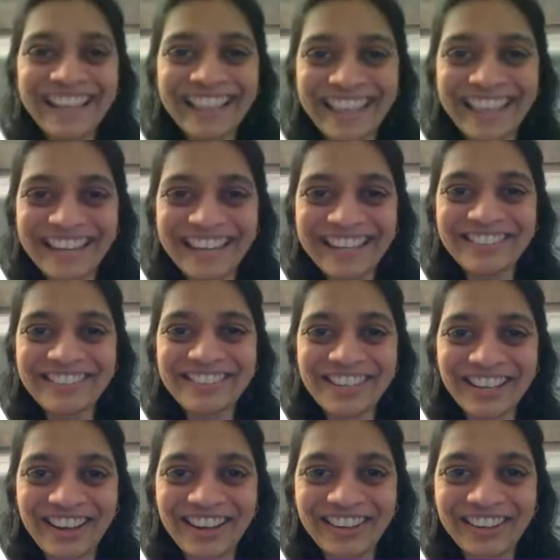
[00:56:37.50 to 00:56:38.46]
Thank you,
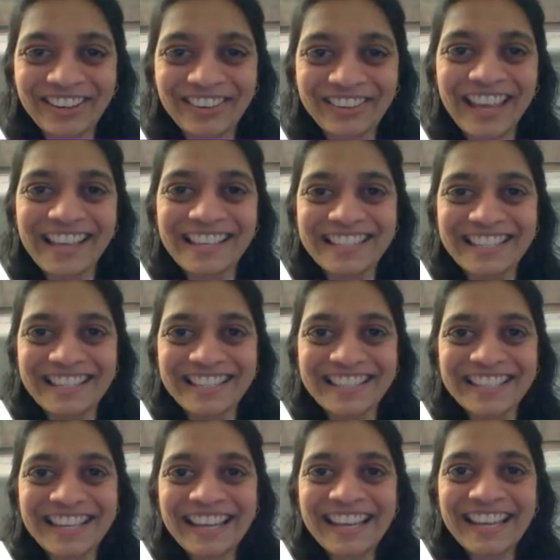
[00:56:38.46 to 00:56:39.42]
Takako. Yes, it's
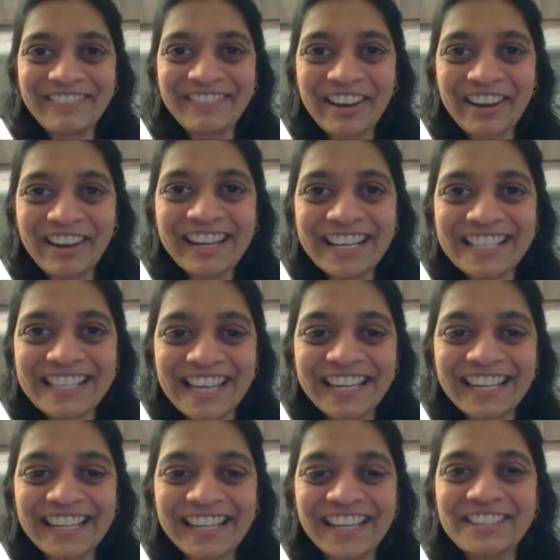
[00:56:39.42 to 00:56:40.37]
very
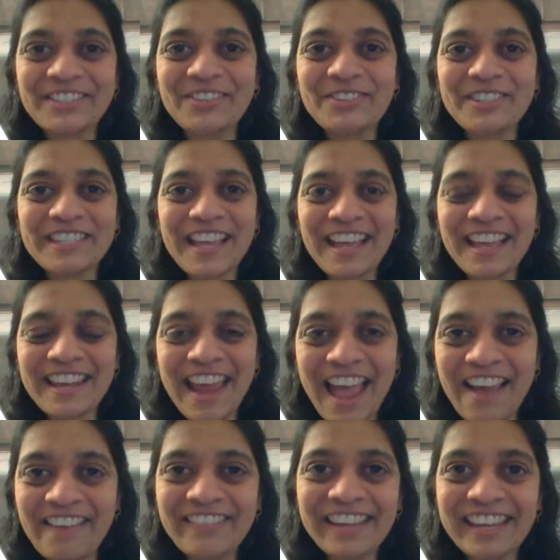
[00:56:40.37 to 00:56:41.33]
exciting, as you said,
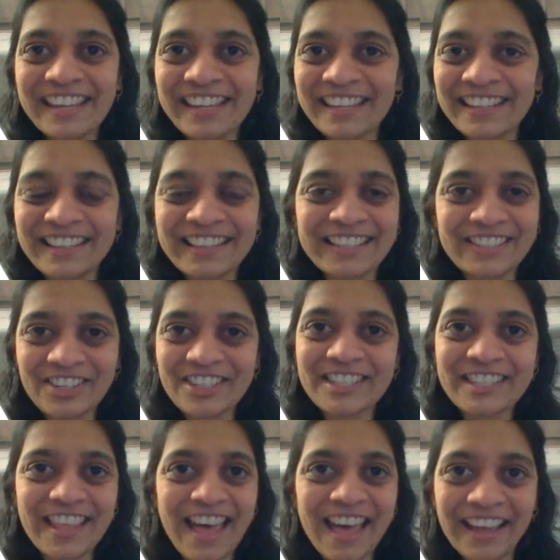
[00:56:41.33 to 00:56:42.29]
having just
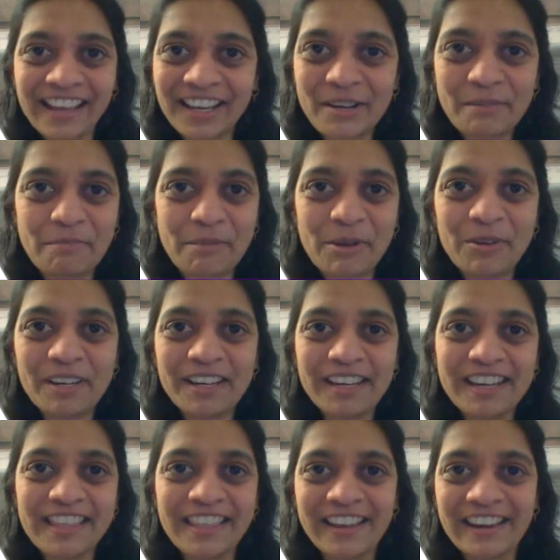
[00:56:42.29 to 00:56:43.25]
that
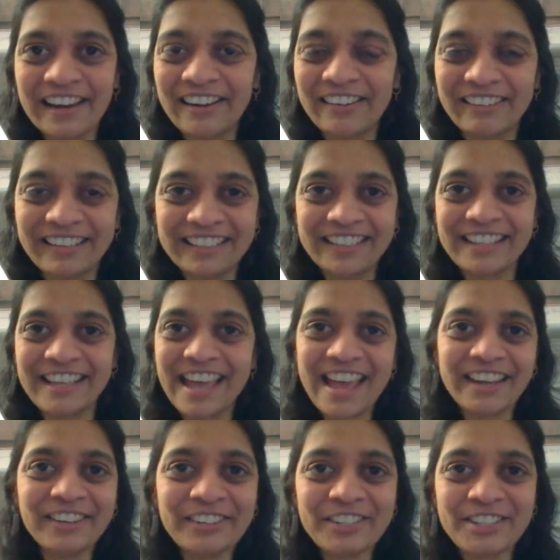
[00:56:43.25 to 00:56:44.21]
community there and the
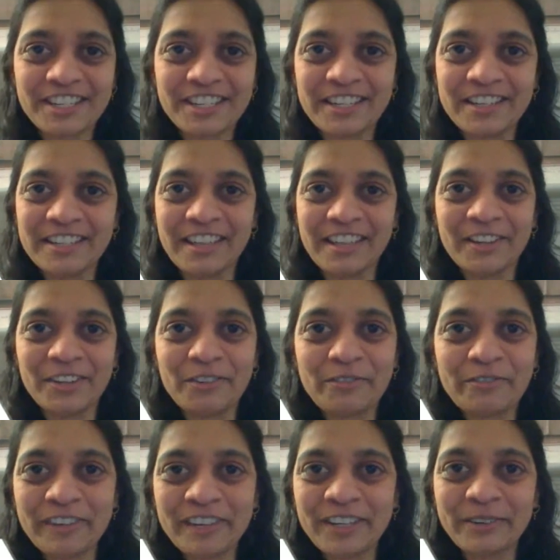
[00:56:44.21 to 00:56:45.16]
energy that you
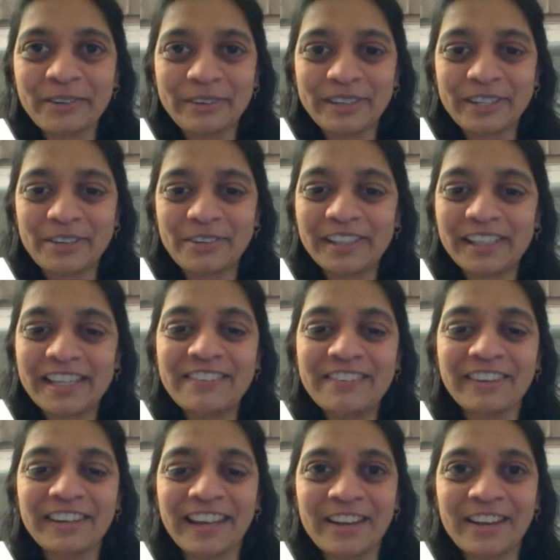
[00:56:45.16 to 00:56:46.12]
feel when you leave.
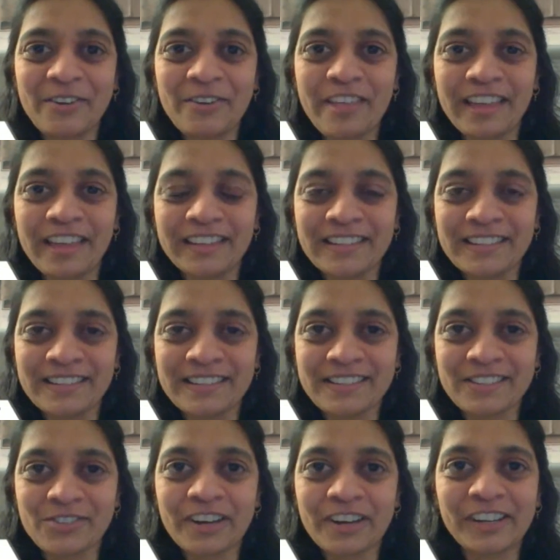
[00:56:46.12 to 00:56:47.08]
And I know that
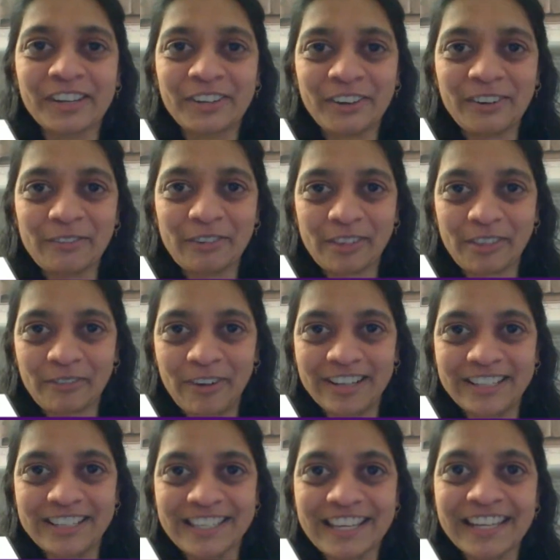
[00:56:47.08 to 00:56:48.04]
struck a nerve with
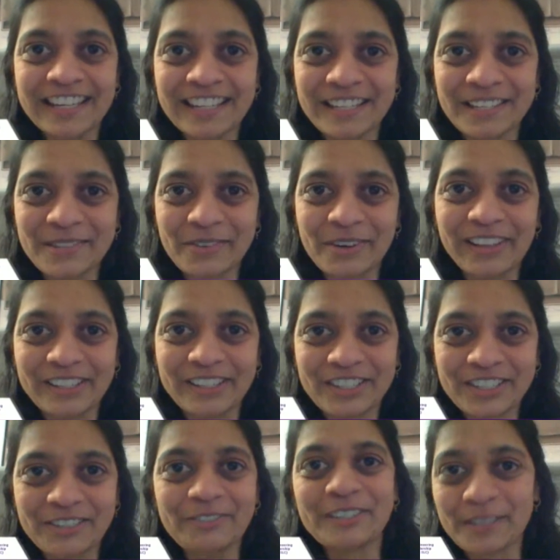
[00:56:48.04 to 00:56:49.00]
Roxana as well, as
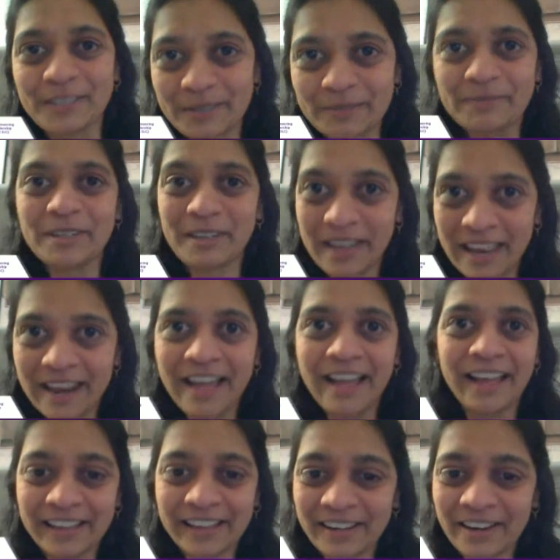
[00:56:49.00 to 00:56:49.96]
she was, and
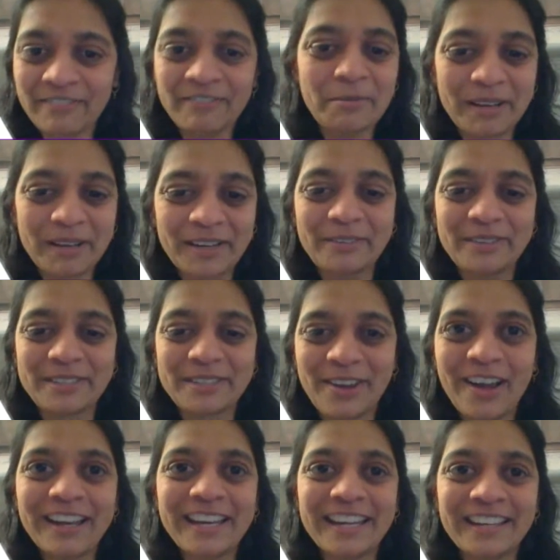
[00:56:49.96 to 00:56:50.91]
I, and everybody was
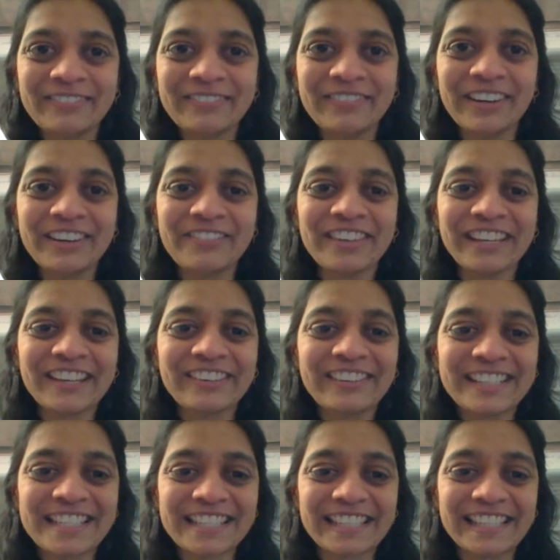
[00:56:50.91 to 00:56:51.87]
nodding very
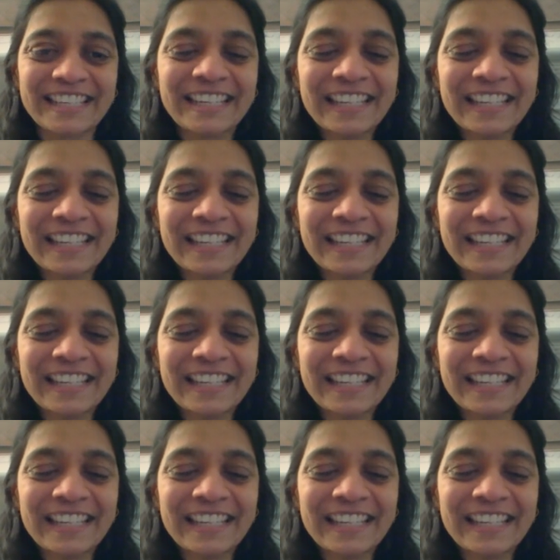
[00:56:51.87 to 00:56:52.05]
vigorously.